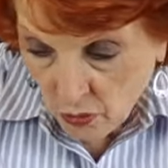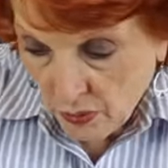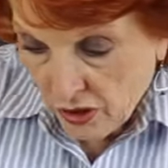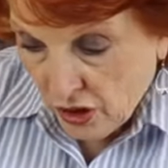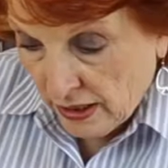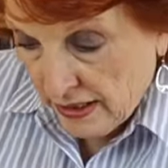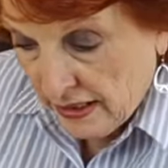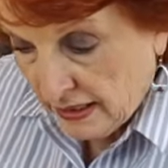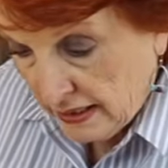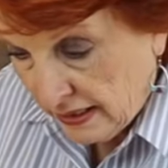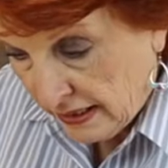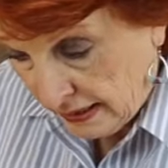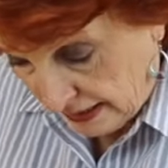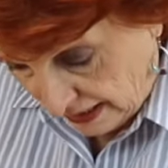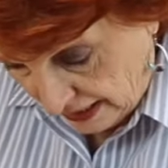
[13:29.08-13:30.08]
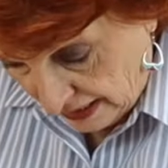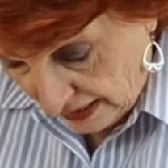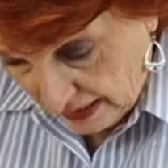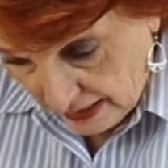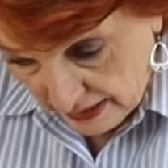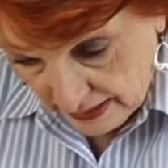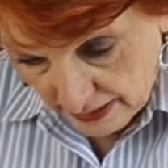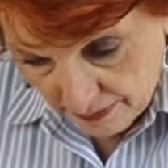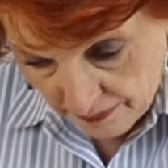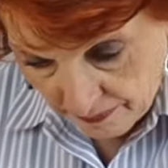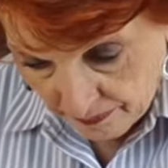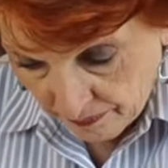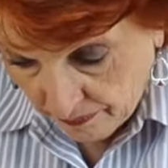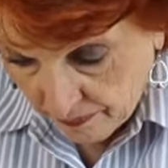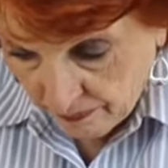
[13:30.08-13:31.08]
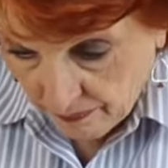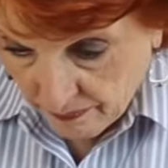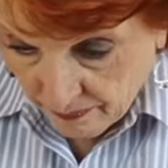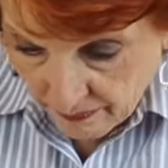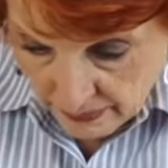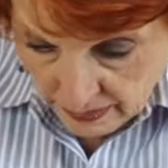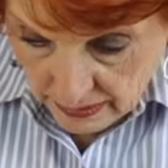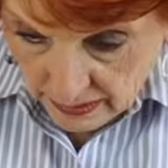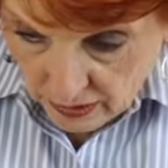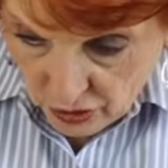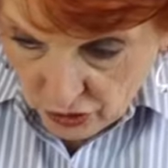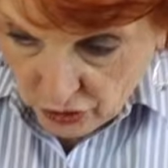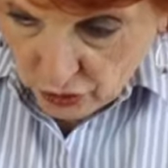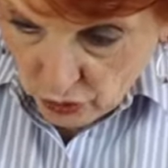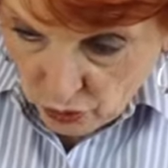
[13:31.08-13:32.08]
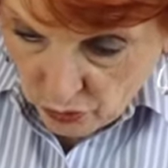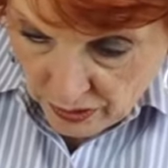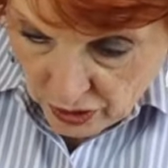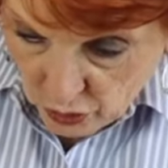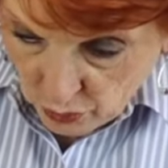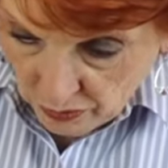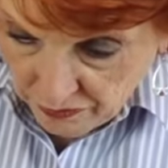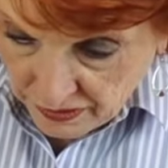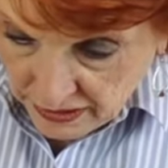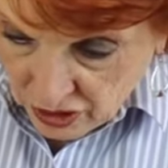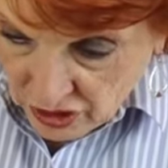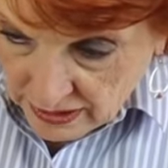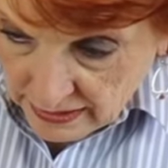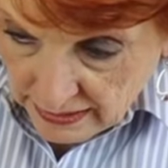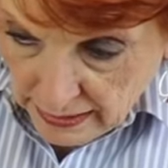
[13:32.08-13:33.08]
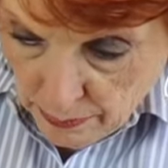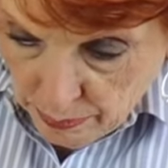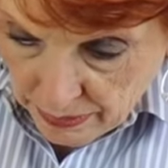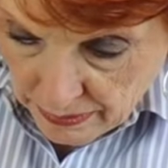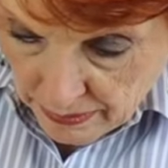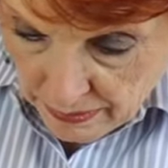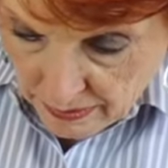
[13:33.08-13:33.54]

which I did in this case. And so this will finish us up.